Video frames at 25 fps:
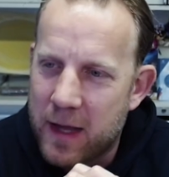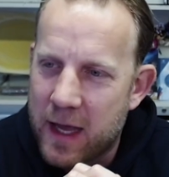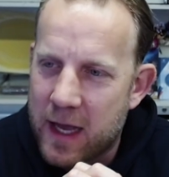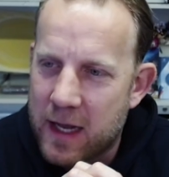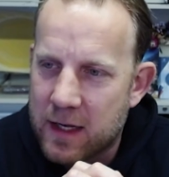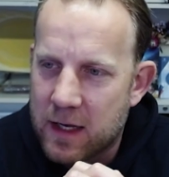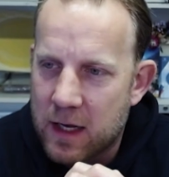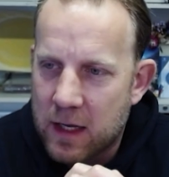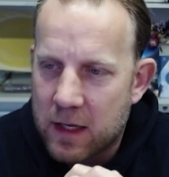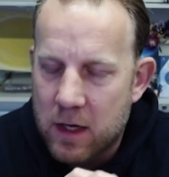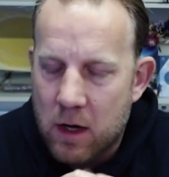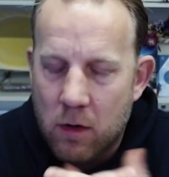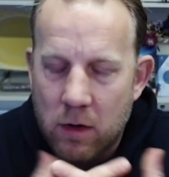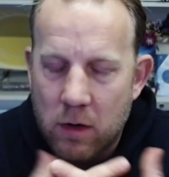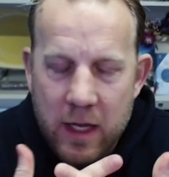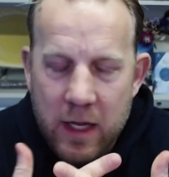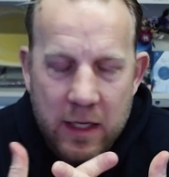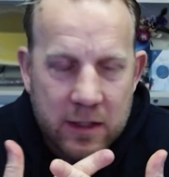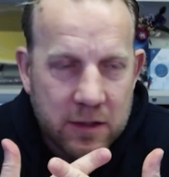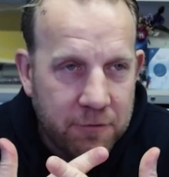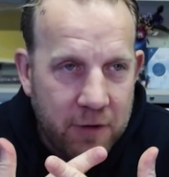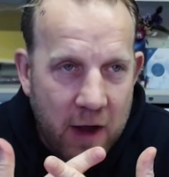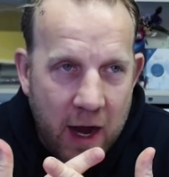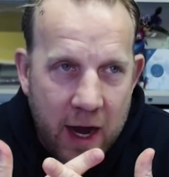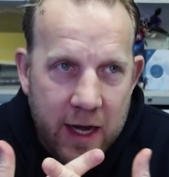And,
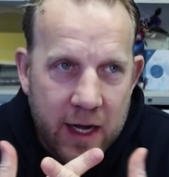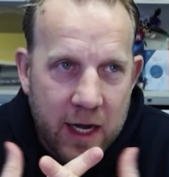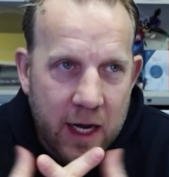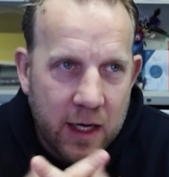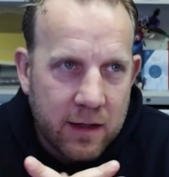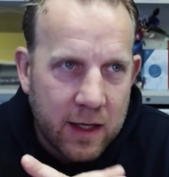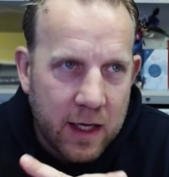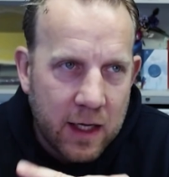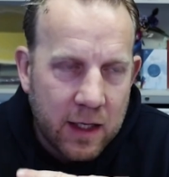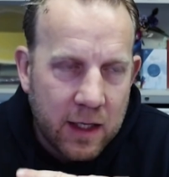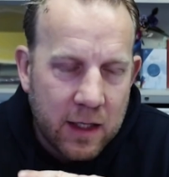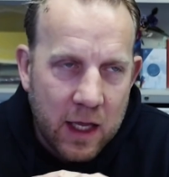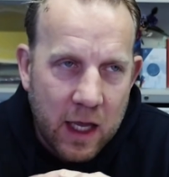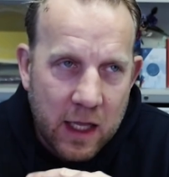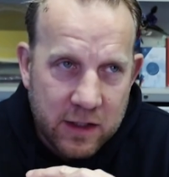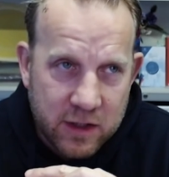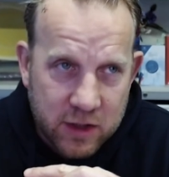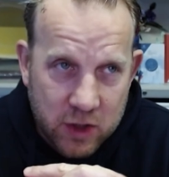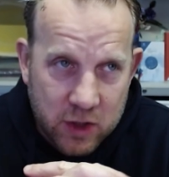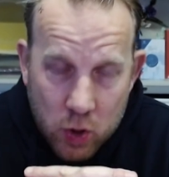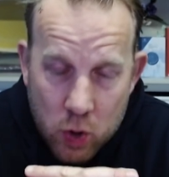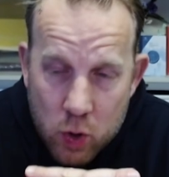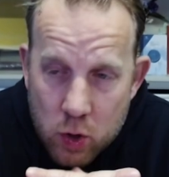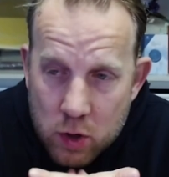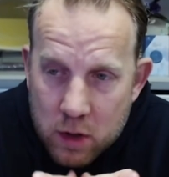that's fine. I think it's
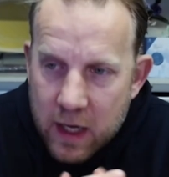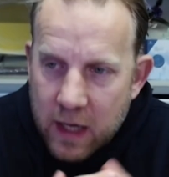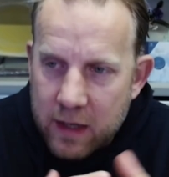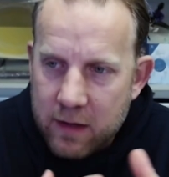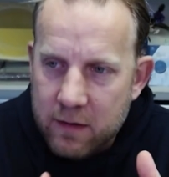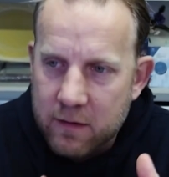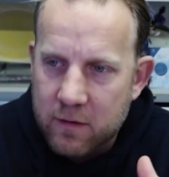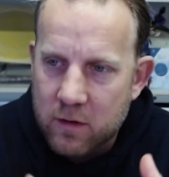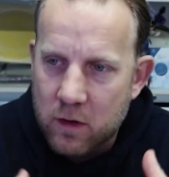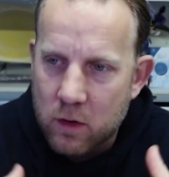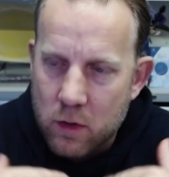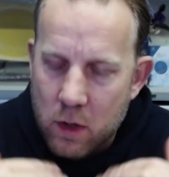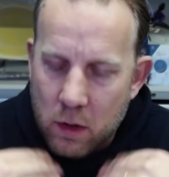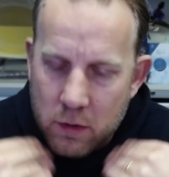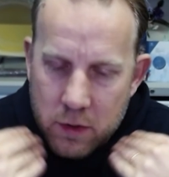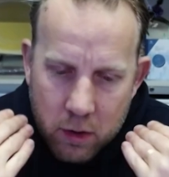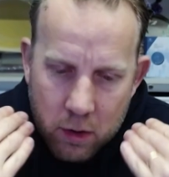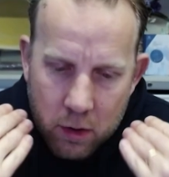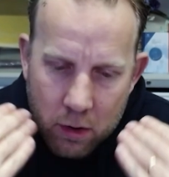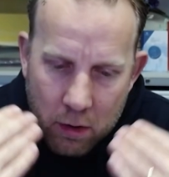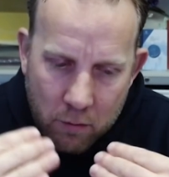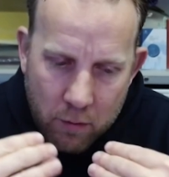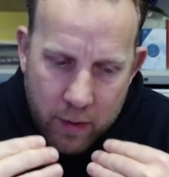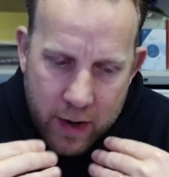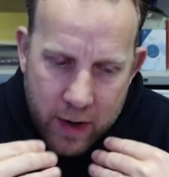good that,
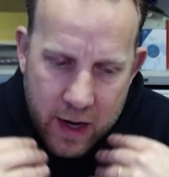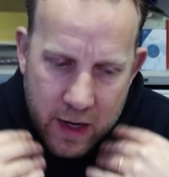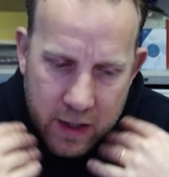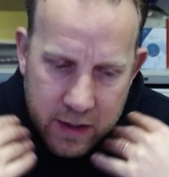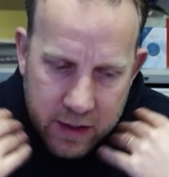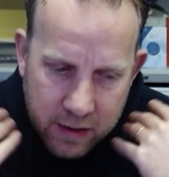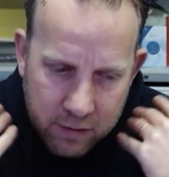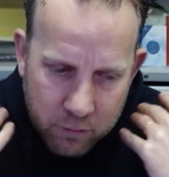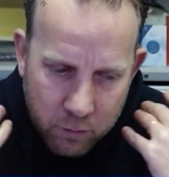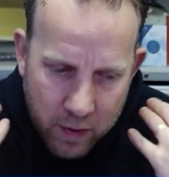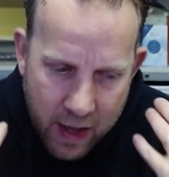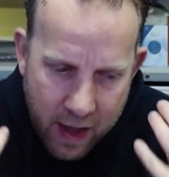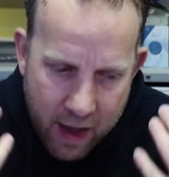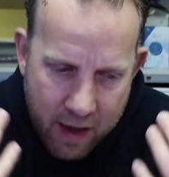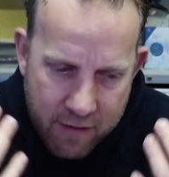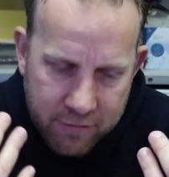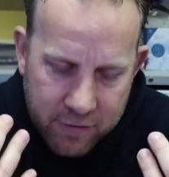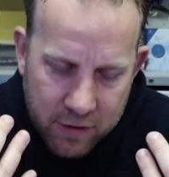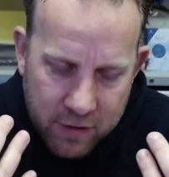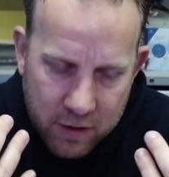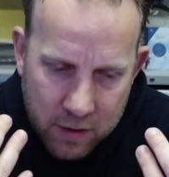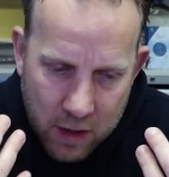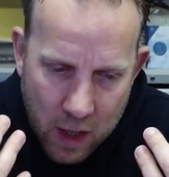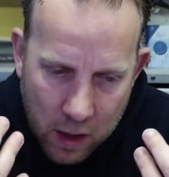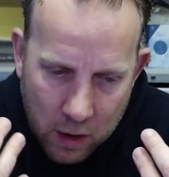you're aware that we
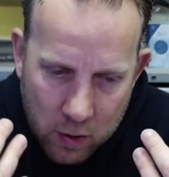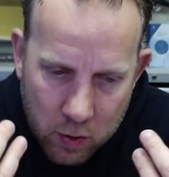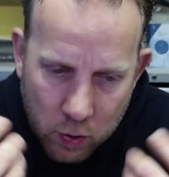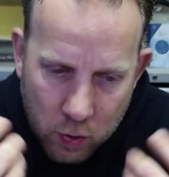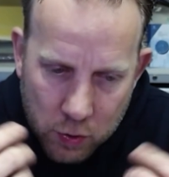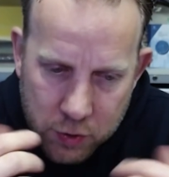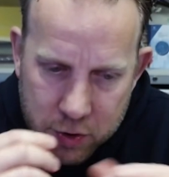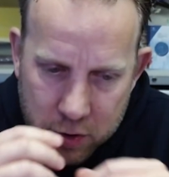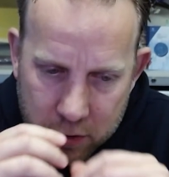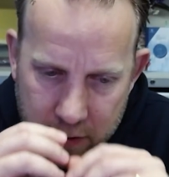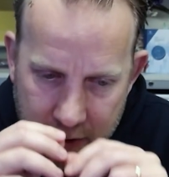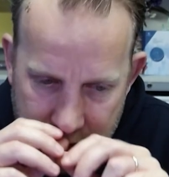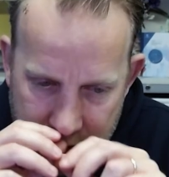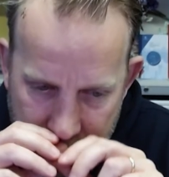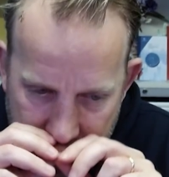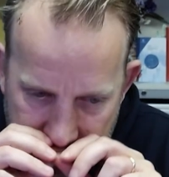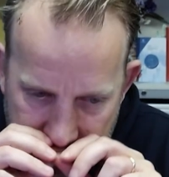have a culture and a